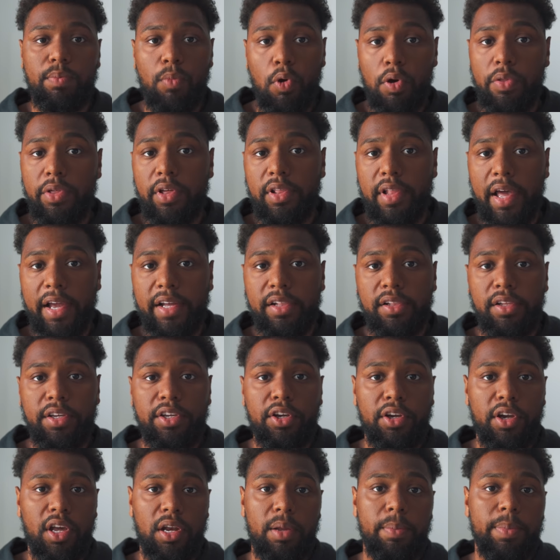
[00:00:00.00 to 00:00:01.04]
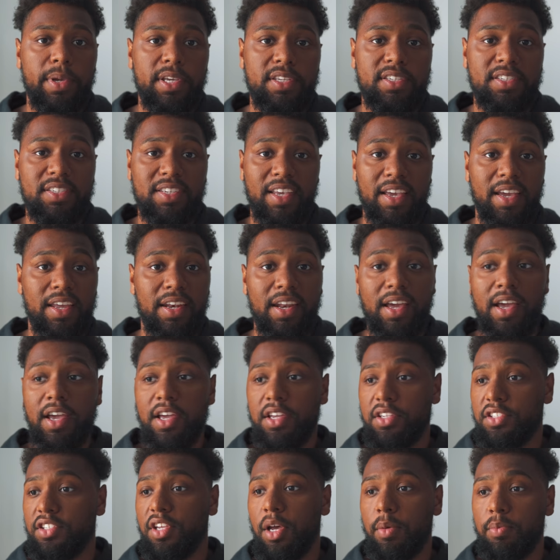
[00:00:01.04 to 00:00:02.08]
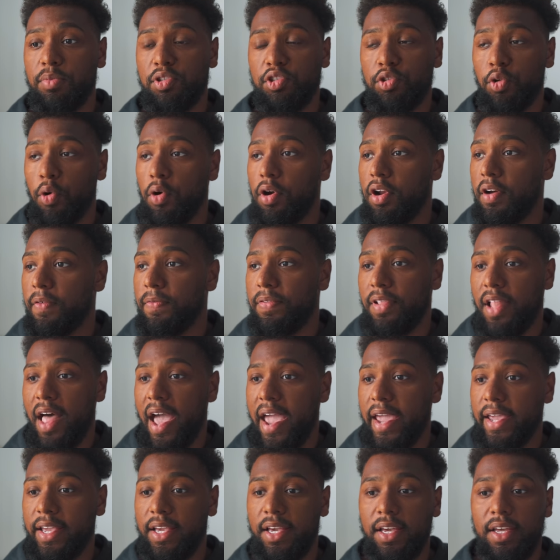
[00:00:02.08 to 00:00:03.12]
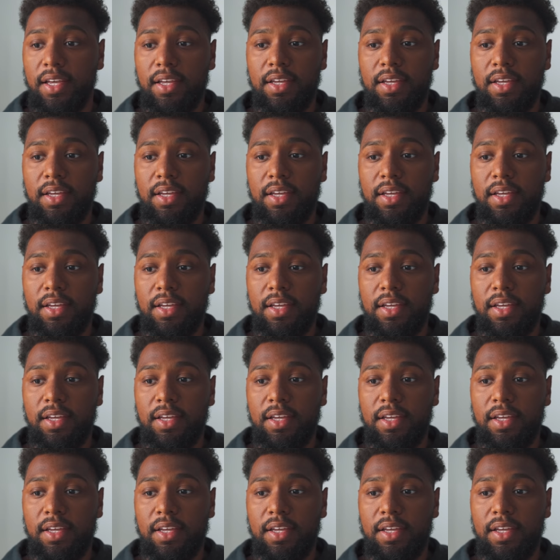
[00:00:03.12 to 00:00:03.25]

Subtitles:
More than likely, you're gonna be sent some sort of like